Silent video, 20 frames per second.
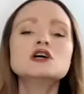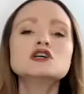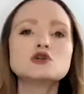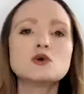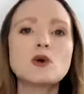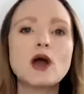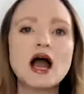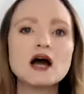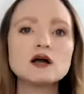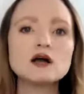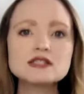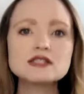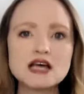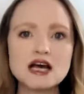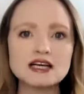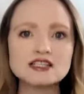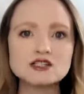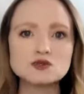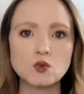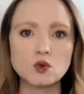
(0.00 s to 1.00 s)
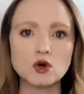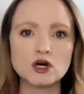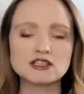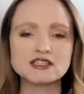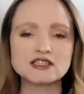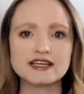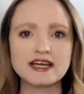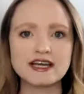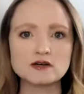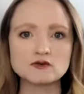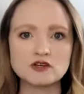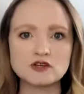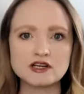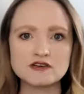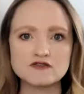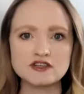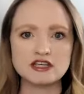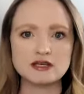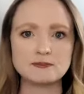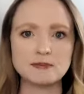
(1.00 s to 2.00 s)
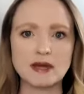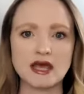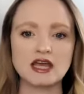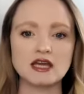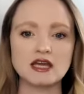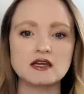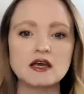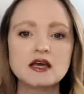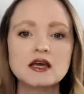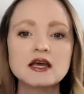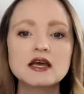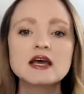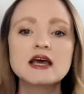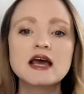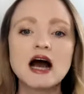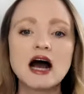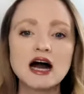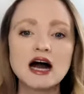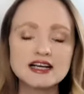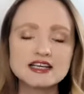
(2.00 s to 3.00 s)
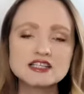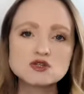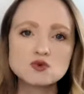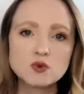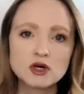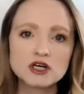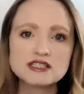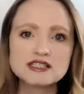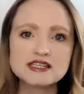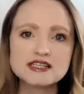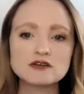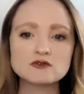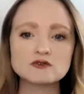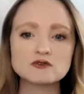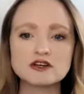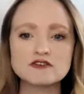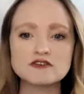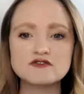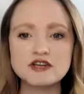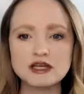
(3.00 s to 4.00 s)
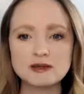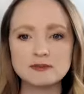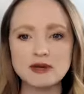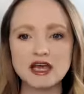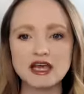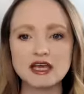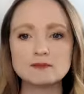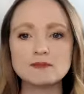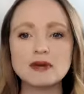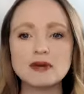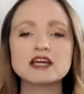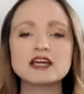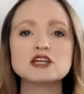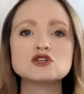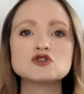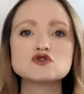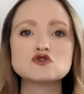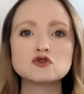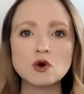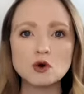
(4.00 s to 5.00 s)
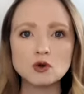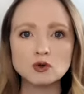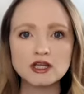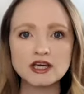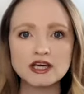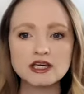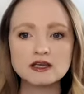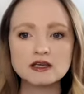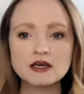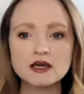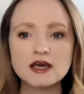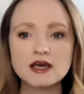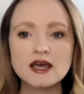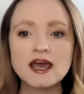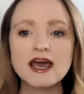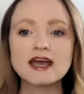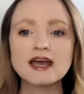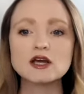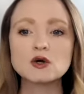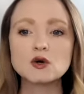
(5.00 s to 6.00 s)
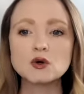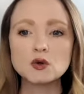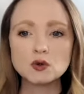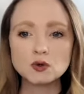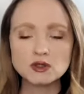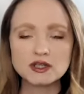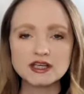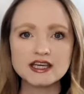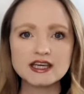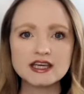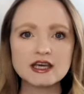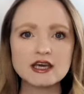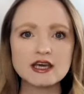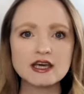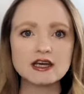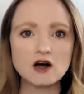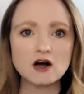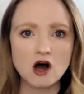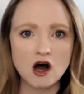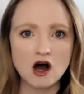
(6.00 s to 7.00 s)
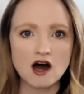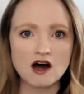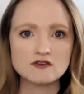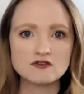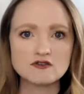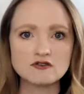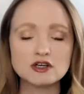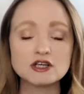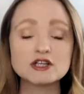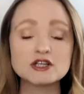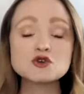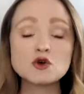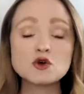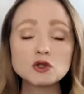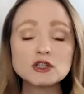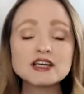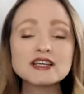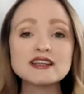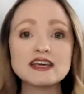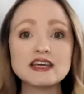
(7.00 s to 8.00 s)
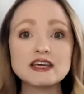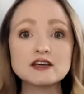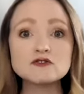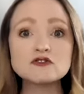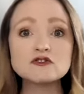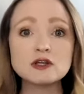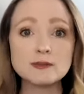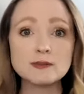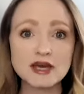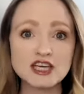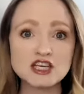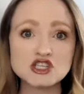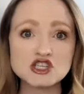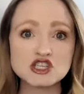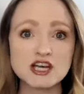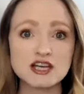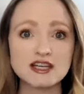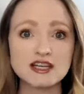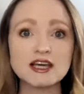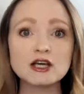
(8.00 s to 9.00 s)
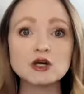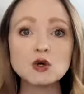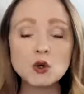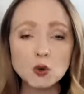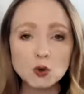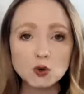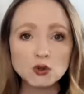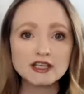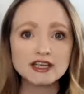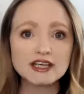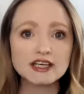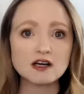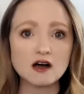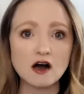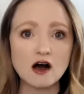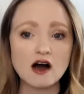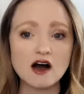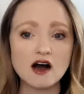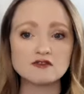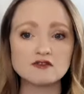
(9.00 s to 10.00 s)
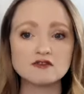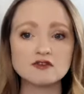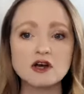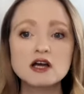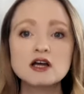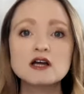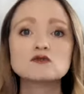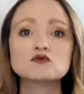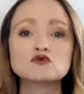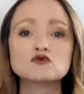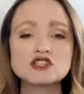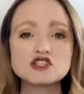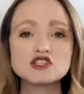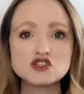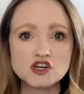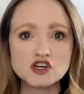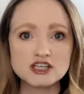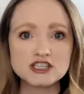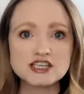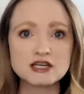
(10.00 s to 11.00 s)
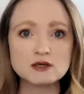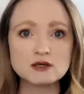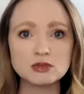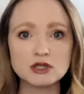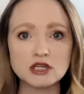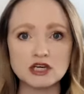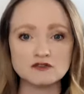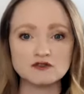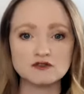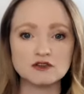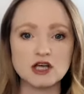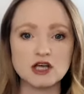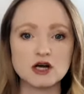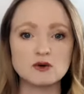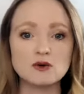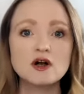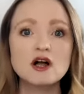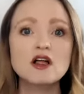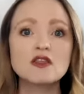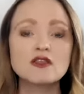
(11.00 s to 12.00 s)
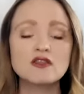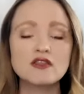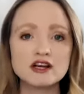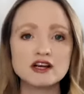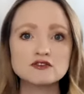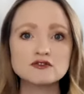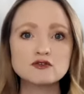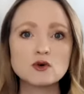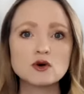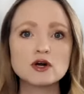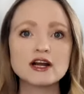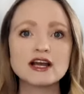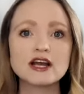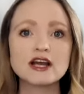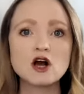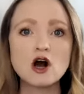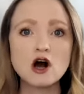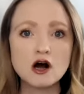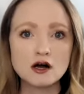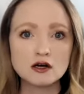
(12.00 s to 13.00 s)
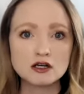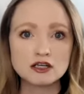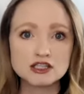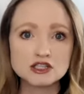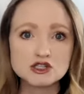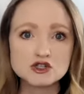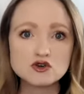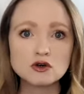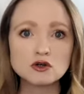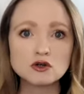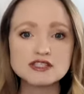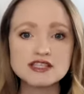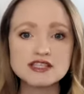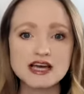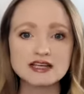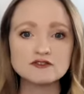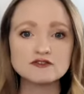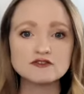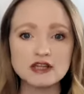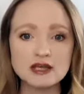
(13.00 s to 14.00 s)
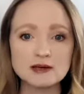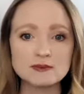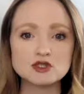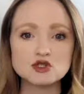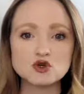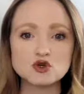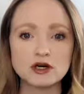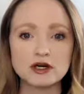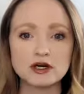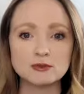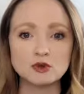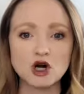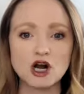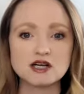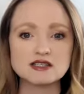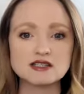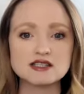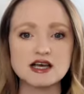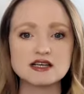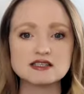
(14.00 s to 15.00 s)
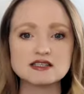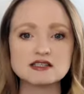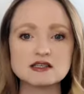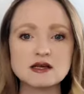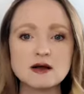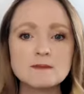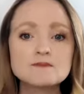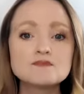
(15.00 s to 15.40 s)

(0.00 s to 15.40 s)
So how does ice work to get rid of knee pain? Ice works to get rid of knee pain by controlling and cooling it off, controlling the inflammation and cooling it off, restricting blood flow. Therefore, it controls that inflammatory process.